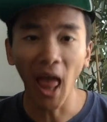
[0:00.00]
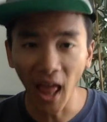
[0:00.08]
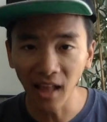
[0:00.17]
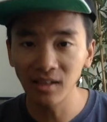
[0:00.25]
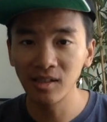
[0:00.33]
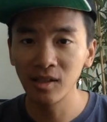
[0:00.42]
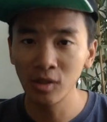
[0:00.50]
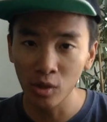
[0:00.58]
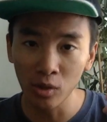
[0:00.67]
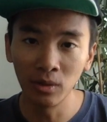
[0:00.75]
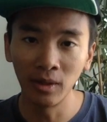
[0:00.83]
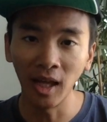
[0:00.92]
and
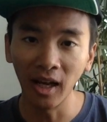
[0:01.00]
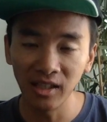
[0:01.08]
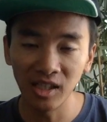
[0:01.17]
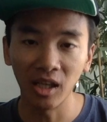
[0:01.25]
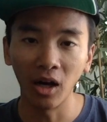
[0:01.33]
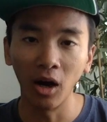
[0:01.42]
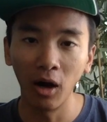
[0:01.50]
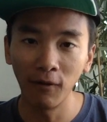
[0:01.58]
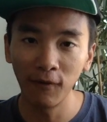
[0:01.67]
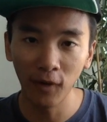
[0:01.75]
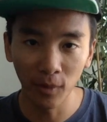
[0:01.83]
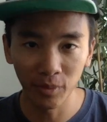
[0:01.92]
to the idea
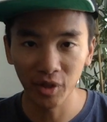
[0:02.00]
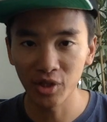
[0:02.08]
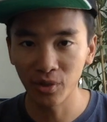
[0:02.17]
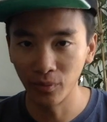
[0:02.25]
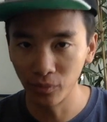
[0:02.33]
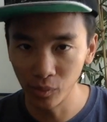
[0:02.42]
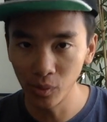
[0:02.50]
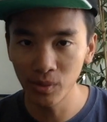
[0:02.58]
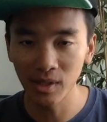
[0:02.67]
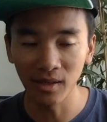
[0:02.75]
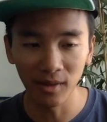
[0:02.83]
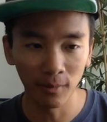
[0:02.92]
of computational
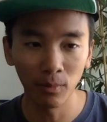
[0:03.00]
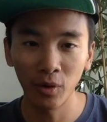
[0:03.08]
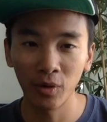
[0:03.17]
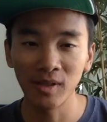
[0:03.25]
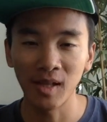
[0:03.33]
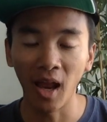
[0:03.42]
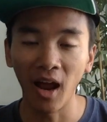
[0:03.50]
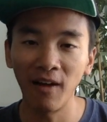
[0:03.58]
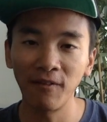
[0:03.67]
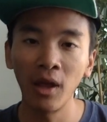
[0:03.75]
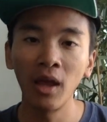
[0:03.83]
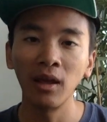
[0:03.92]
rules and the importance they
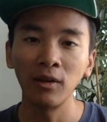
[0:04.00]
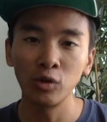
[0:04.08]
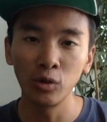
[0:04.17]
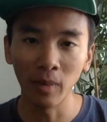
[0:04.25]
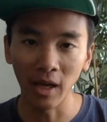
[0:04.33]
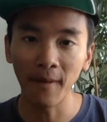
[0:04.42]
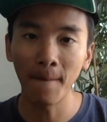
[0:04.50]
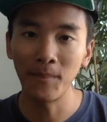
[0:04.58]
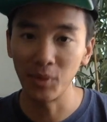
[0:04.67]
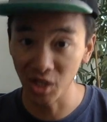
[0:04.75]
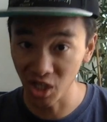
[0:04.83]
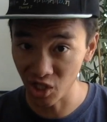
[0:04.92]
have to make
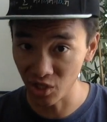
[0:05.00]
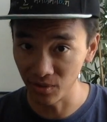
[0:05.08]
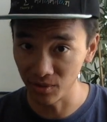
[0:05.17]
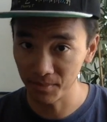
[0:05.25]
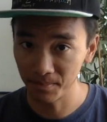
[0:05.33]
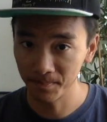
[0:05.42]
predictions.